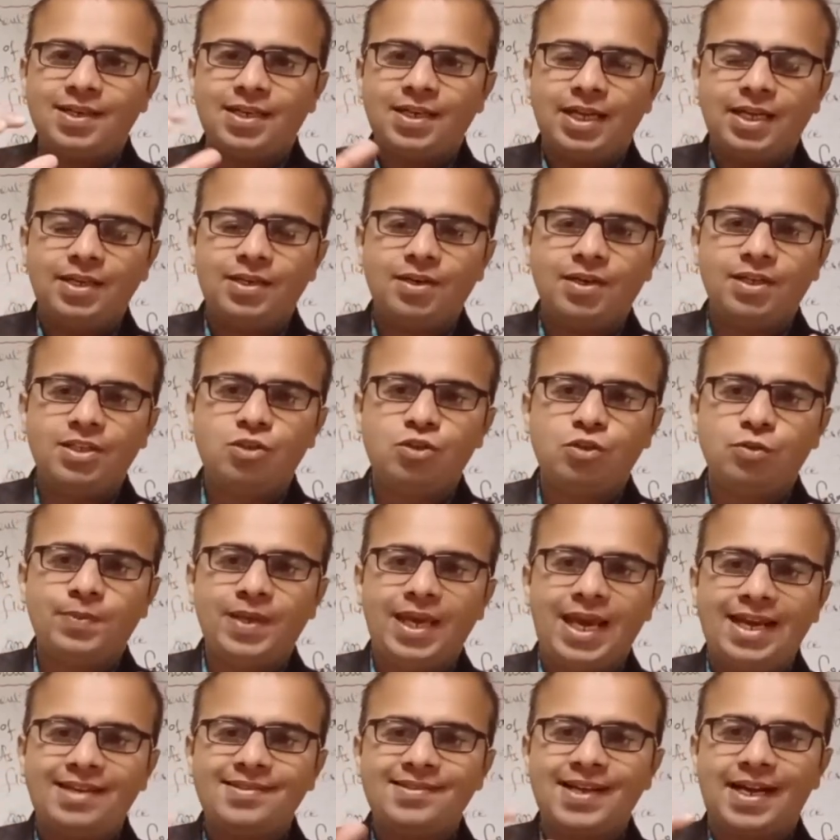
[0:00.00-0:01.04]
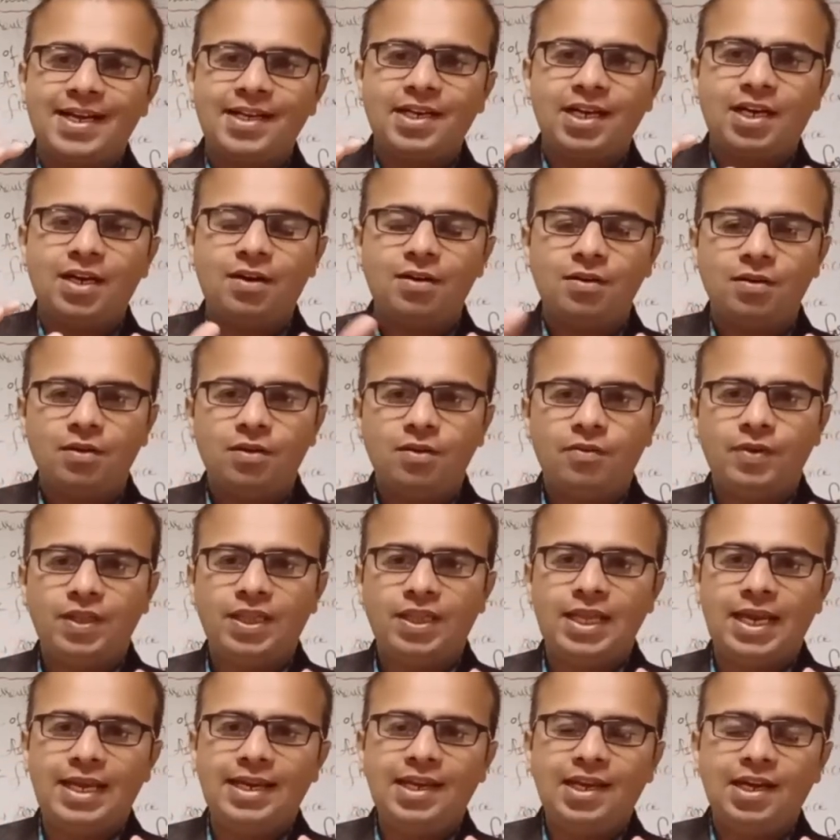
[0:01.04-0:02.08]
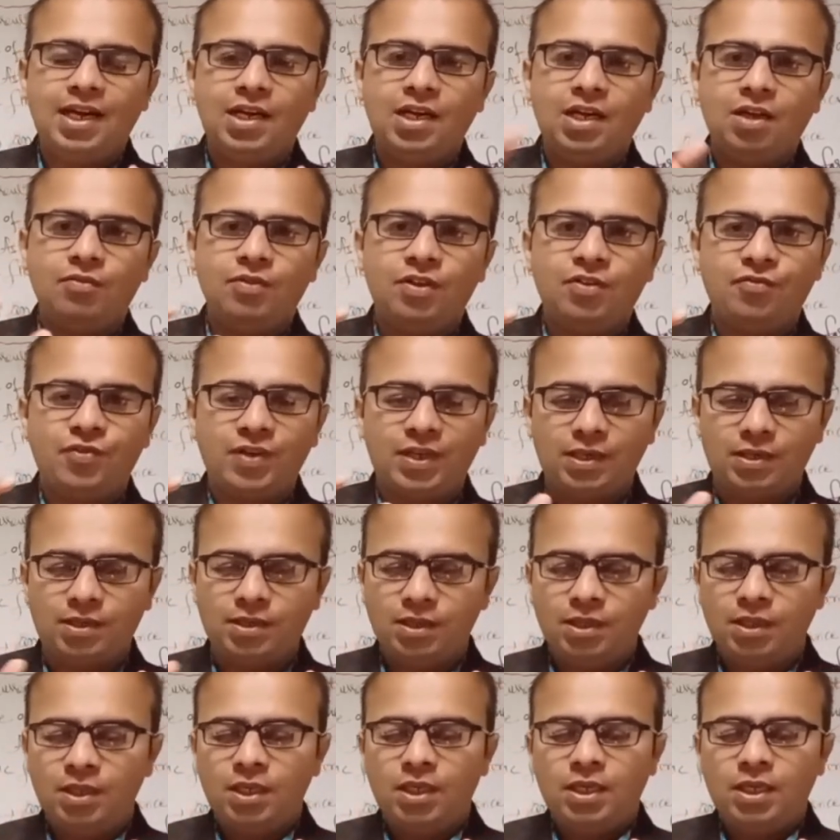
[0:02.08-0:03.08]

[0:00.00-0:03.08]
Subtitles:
conductor is to be excited with any kind of the field,